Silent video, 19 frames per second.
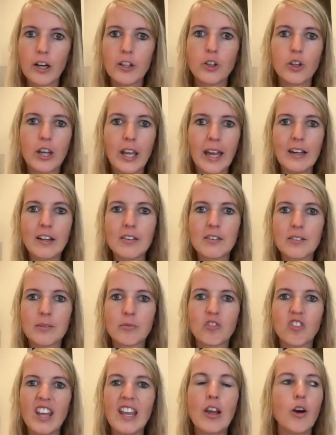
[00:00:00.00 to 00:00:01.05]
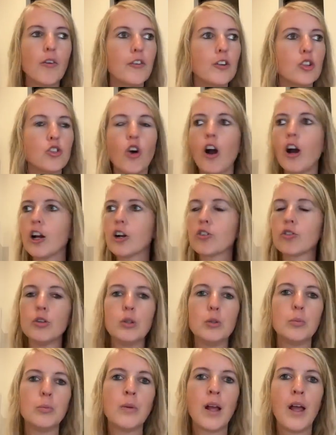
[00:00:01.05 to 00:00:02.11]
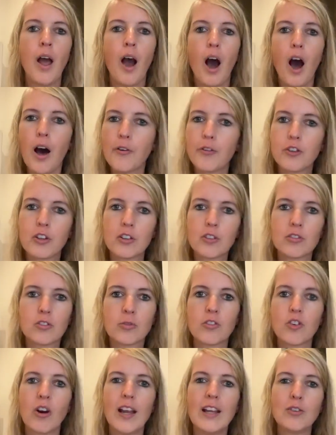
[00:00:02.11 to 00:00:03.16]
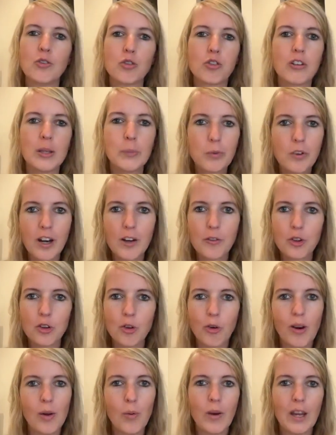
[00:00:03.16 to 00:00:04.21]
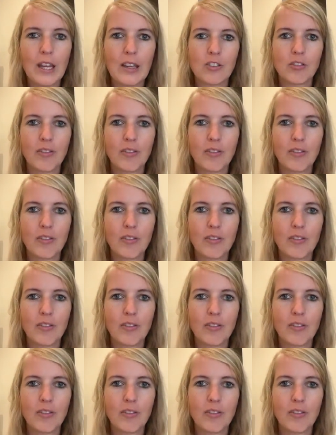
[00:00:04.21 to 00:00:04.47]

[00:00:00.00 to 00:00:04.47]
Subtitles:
You cannot think of a dark room after trying to sleep train for 3 weeks,